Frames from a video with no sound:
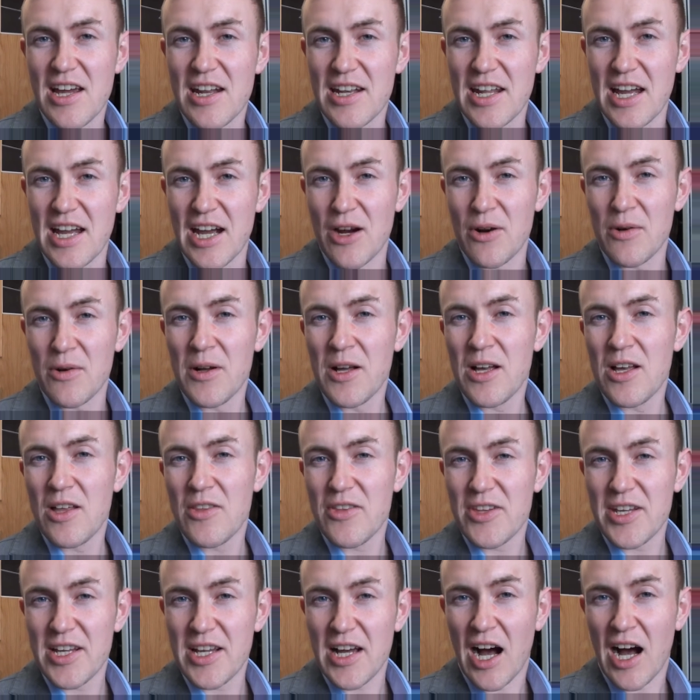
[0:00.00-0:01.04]
Now,
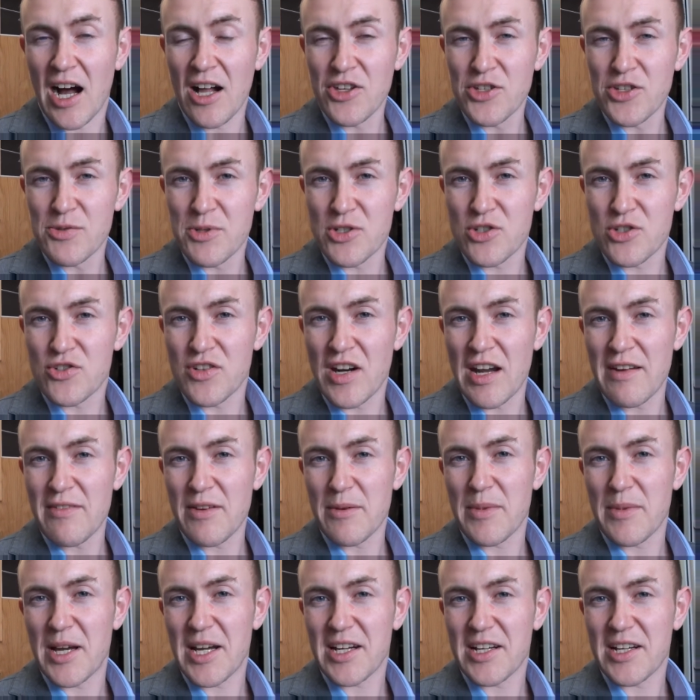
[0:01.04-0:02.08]
the ultimate driving
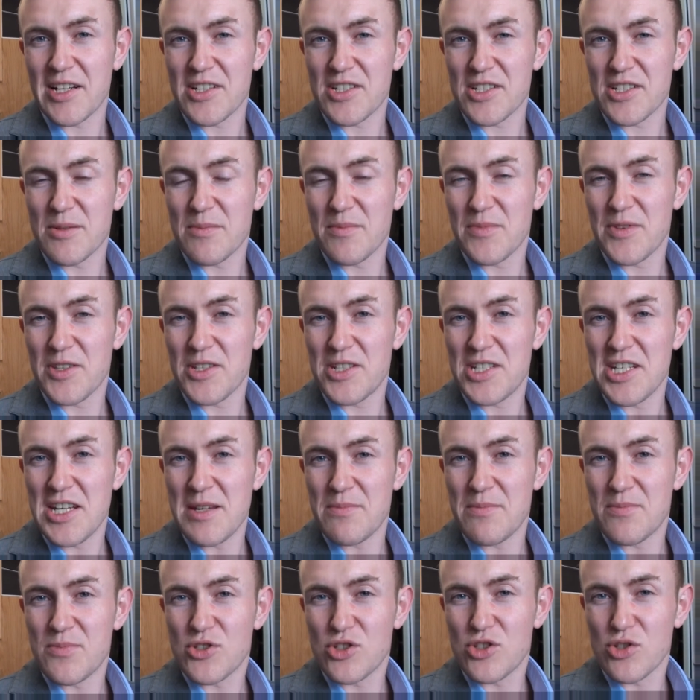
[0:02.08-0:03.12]
mechanism, the
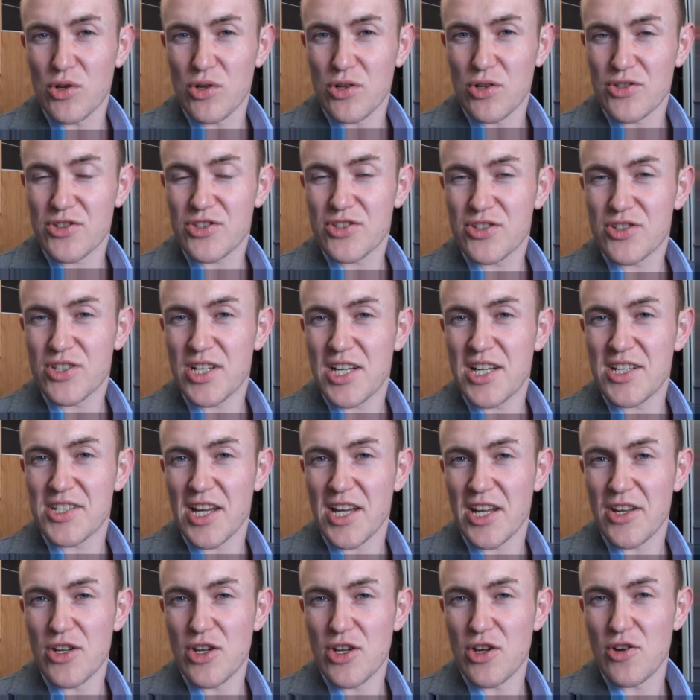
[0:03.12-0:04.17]
deep source, is
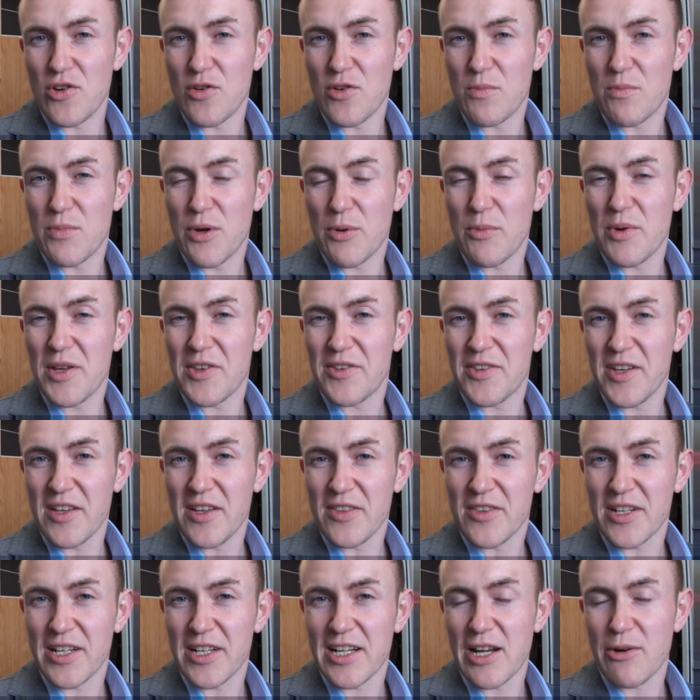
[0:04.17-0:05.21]
unknown, but we think
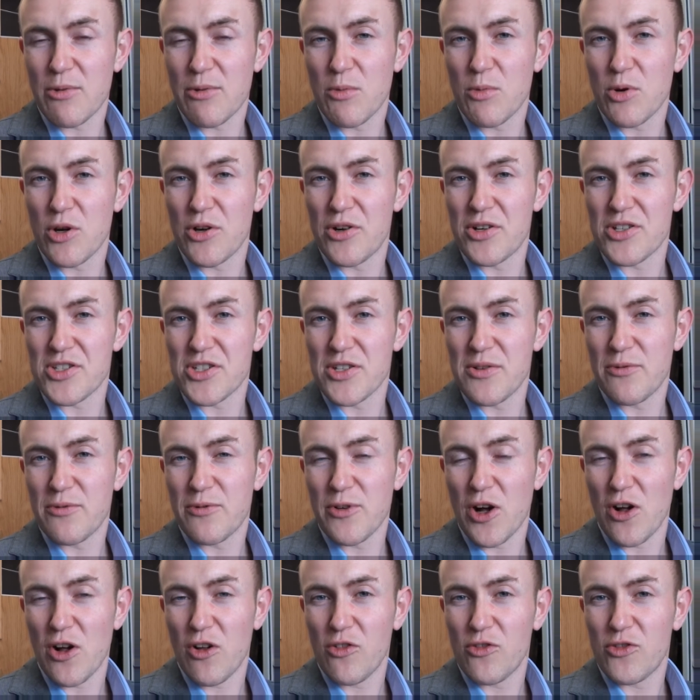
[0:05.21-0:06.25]
that liquid water is
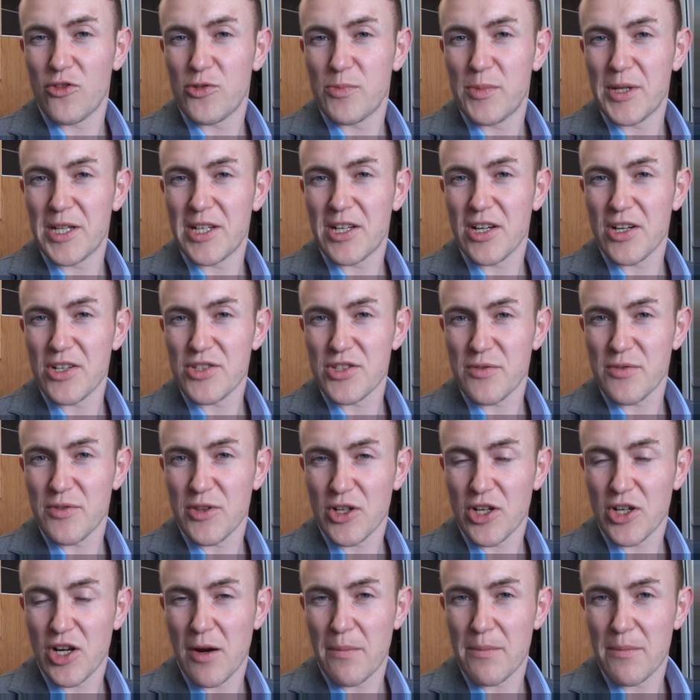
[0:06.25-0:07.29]
involved because of the
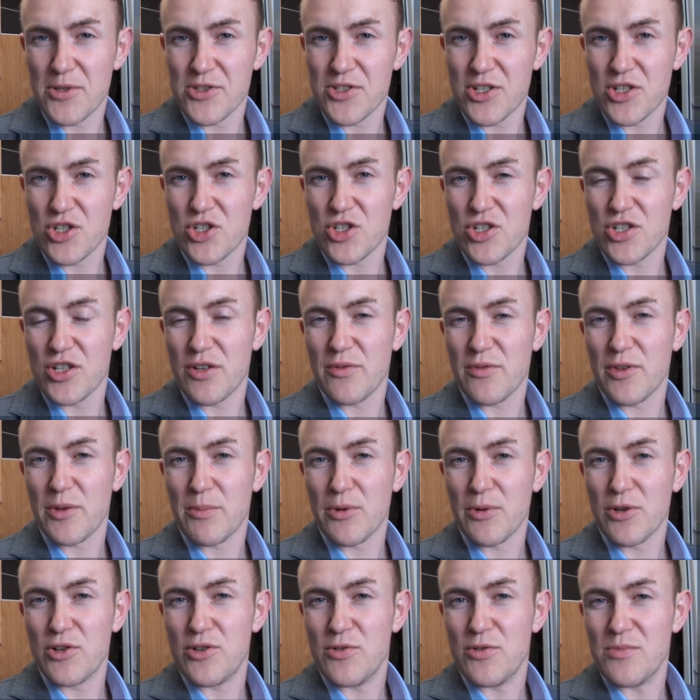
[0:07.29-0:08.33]
composition of the
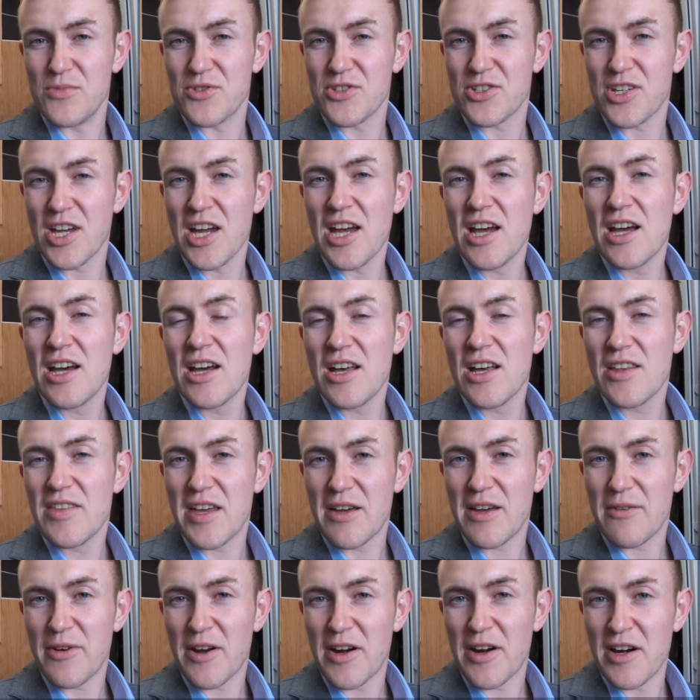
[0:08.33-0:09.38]
plumes.
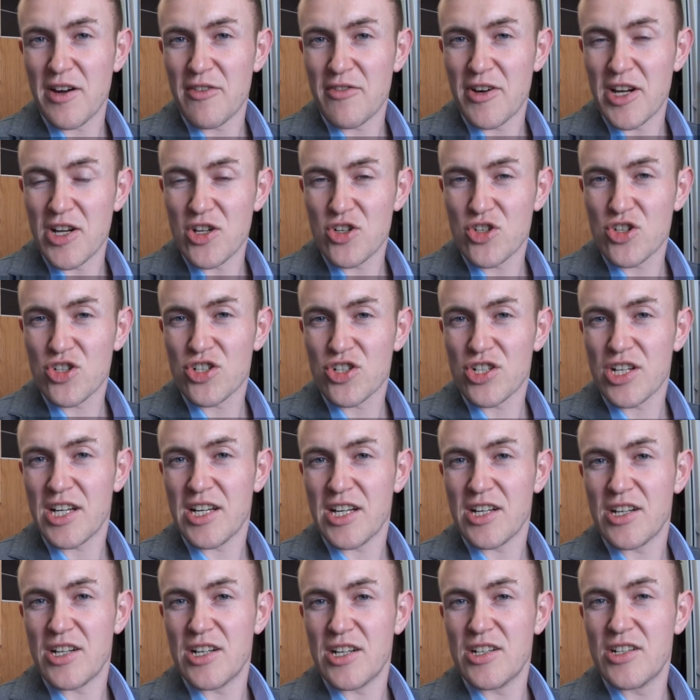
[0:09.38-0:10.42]
They're very rich
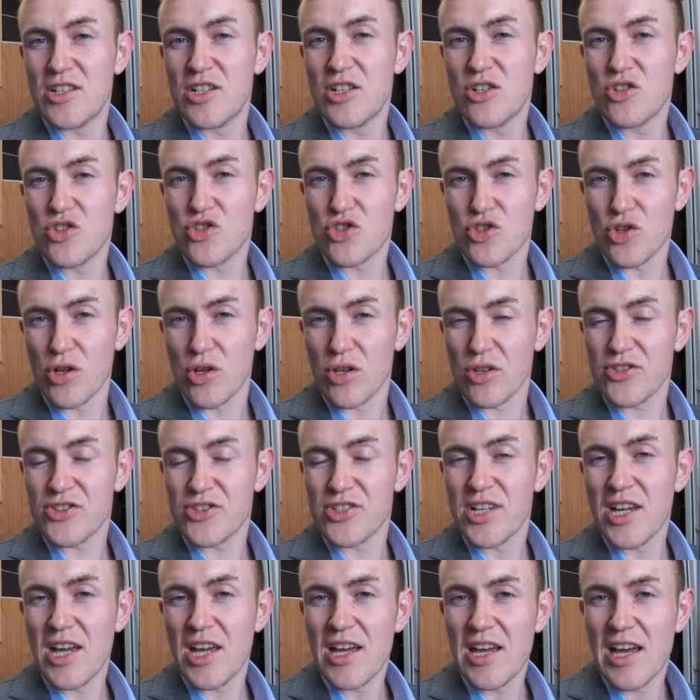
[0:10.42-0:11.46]
in salt,
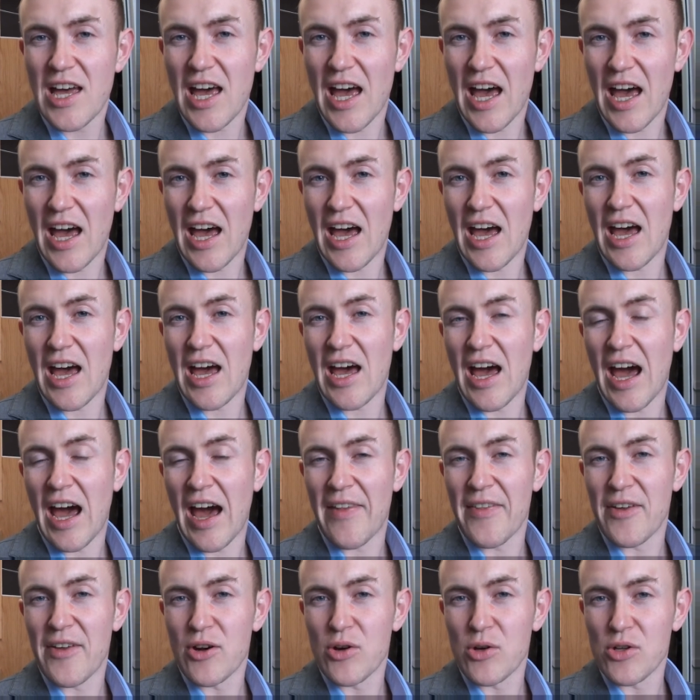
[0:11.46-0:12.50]

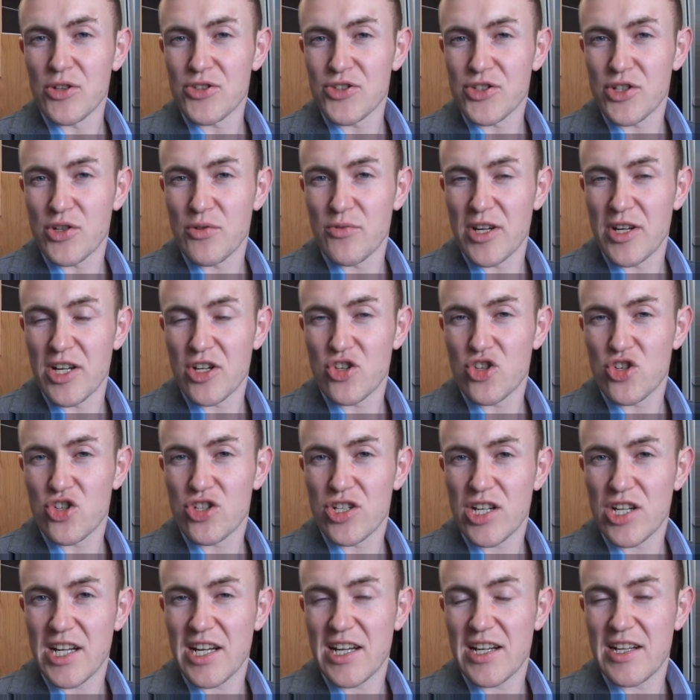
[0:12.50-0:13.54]
and they're also rich
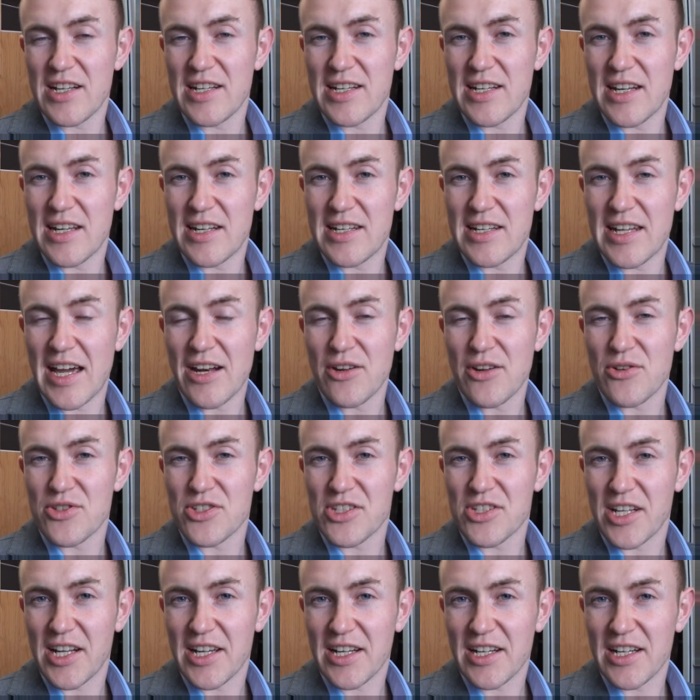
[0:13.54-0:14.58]
in
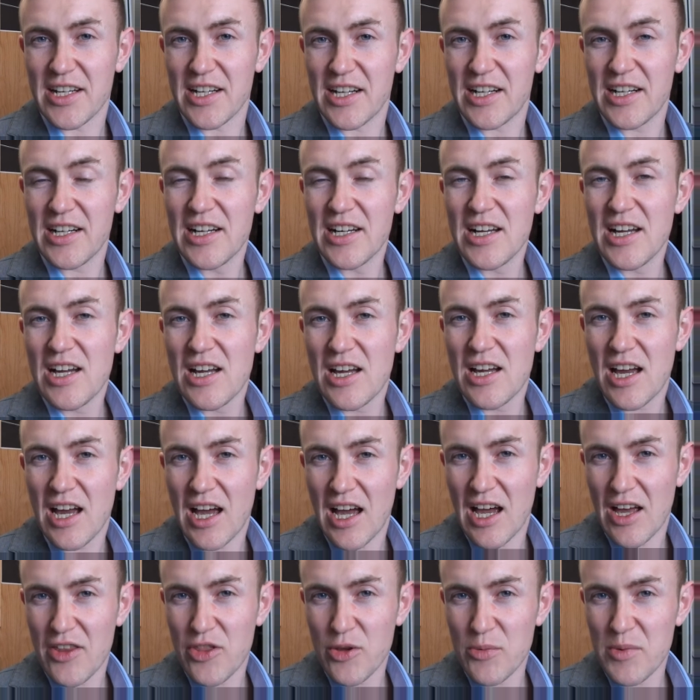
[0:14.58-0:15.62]
nanosilica
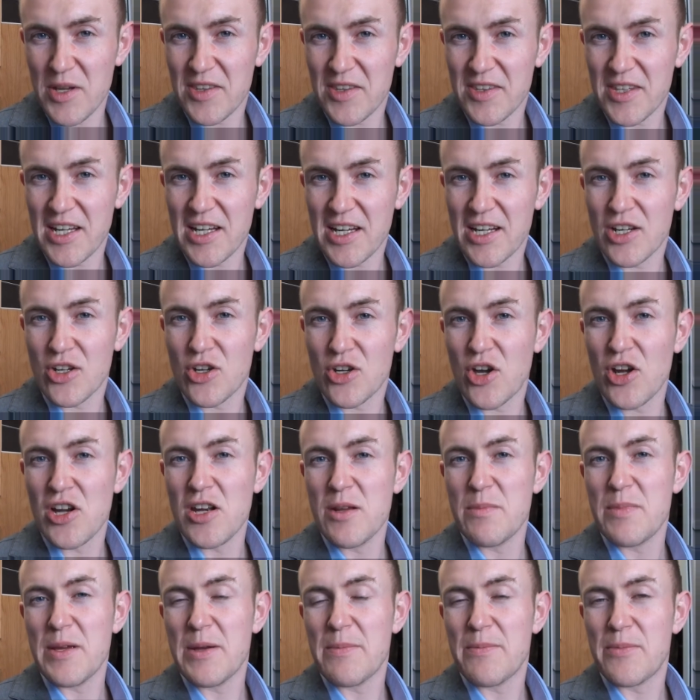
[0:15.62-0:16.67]
that we think can only
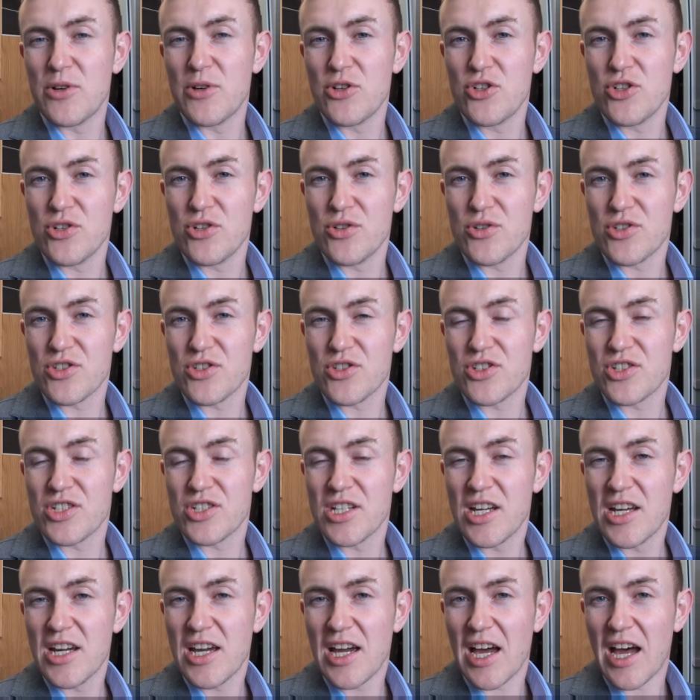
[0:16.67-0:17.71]
be produced
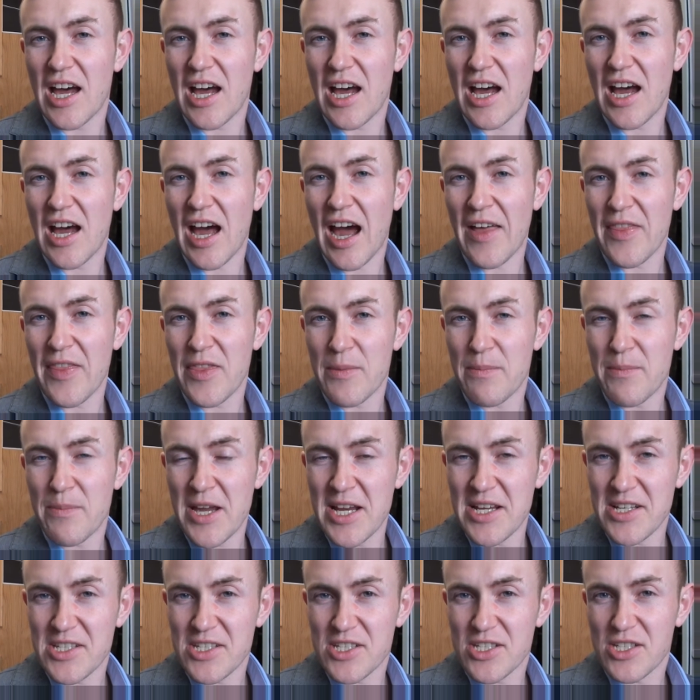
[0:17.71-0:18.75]
at the
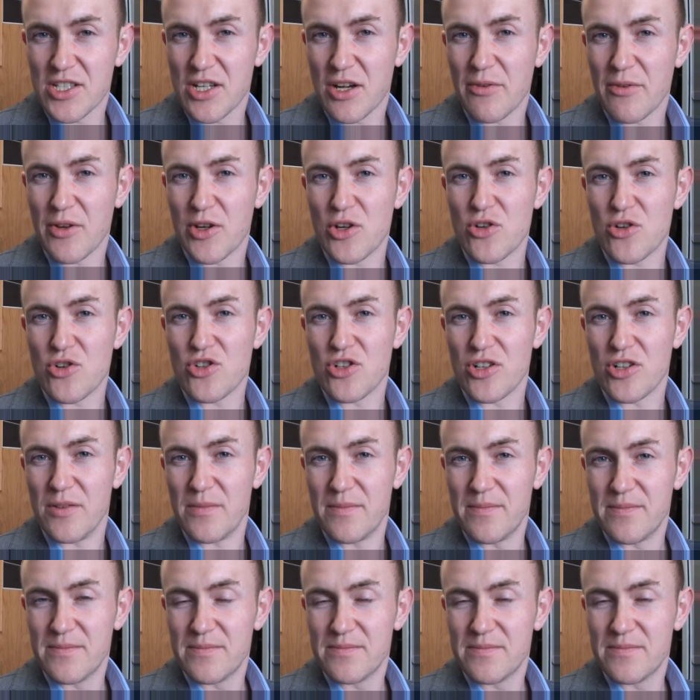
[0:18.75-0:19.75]
base of an ocean.